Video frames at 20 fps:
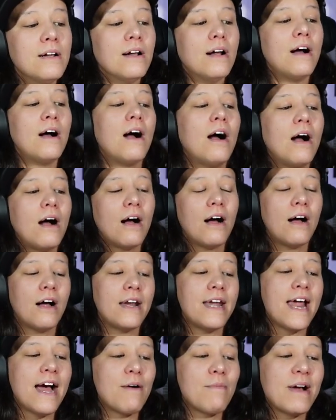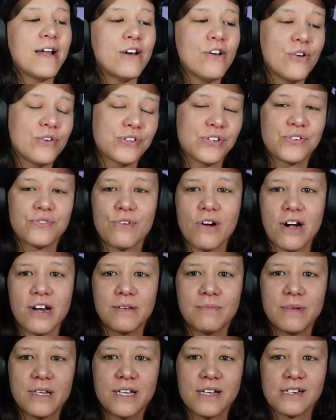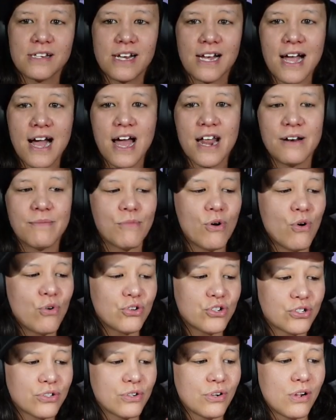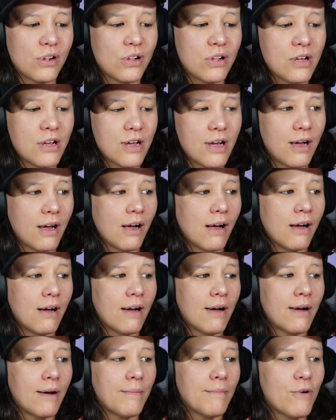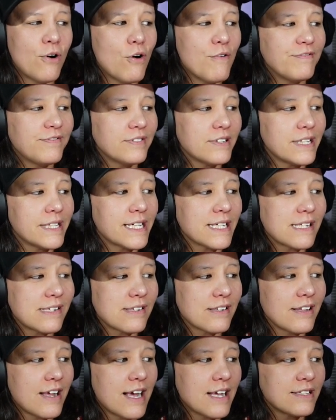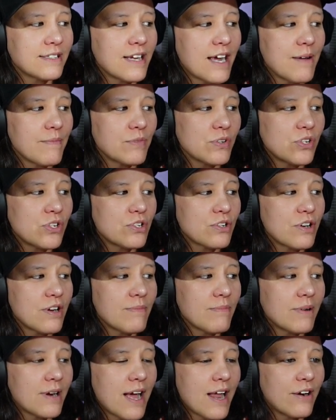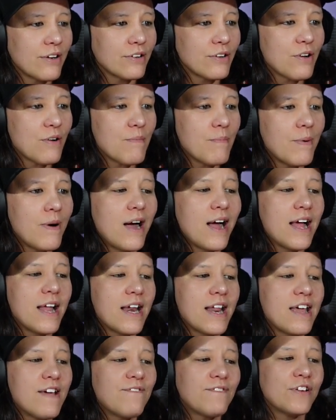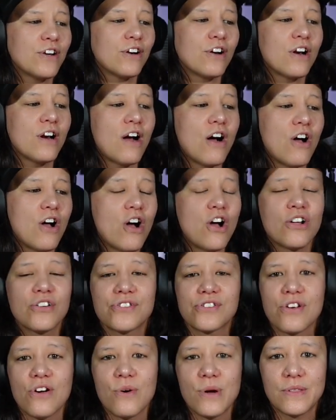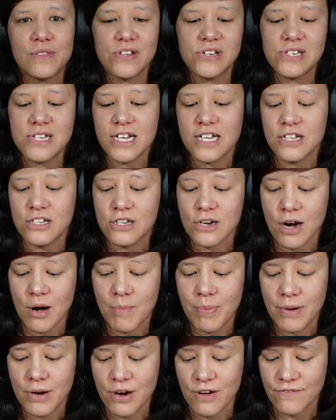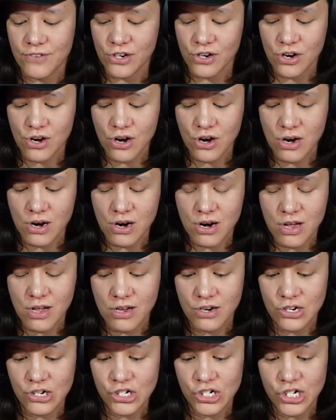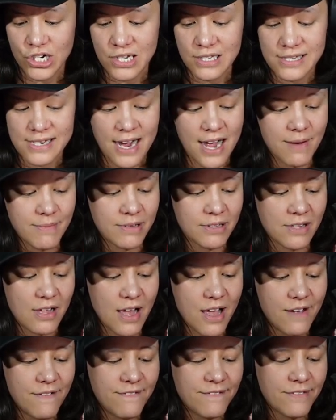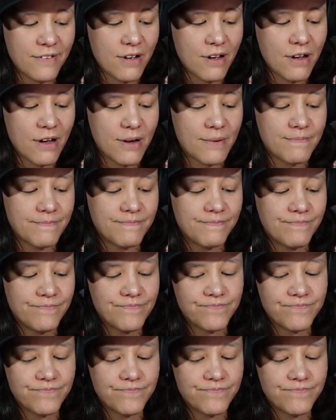uh now my nose is running because I got emotional. Um, hopefully that's the last time this stream, but I don't know. But if you're also in the sticky tar pit of your shit time in life, um,